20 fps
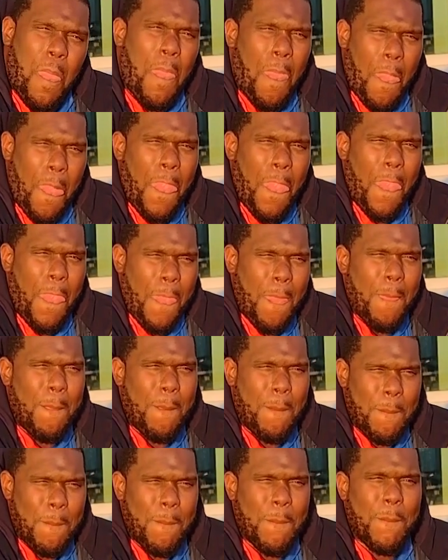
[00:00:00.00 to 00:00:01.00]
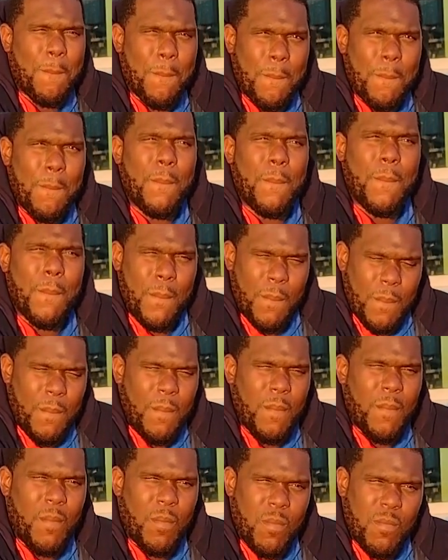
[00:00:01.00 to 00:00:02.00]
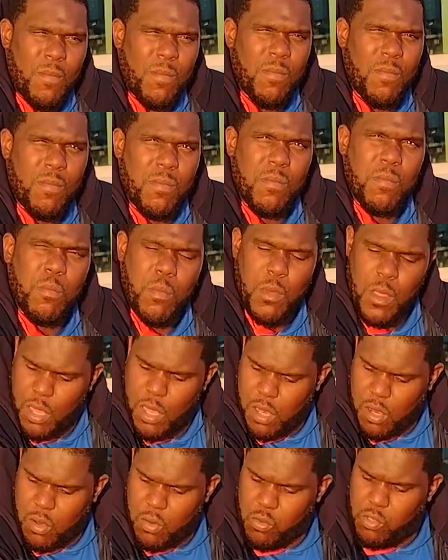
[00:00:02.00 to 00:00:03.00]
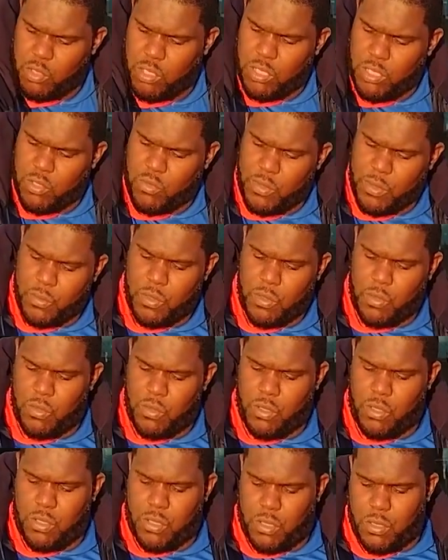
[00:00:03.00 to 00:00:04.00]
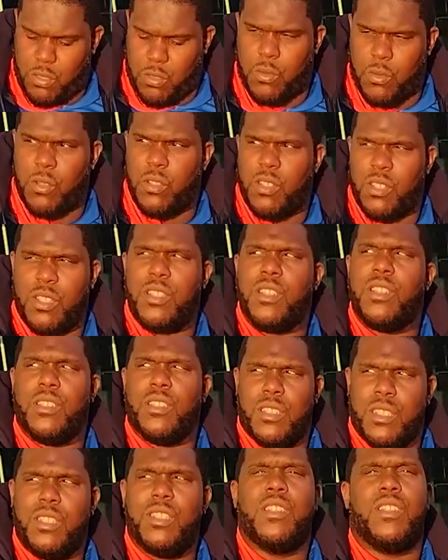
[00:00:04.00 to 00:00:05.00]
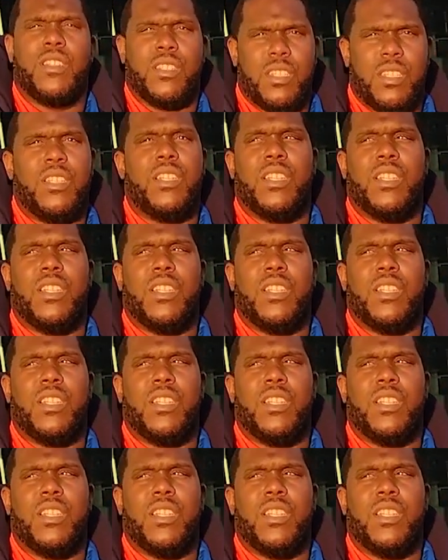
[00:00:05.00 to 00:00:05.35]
I see it happening to a lot of people. And some people don't make it, just want to stay in the streets forever.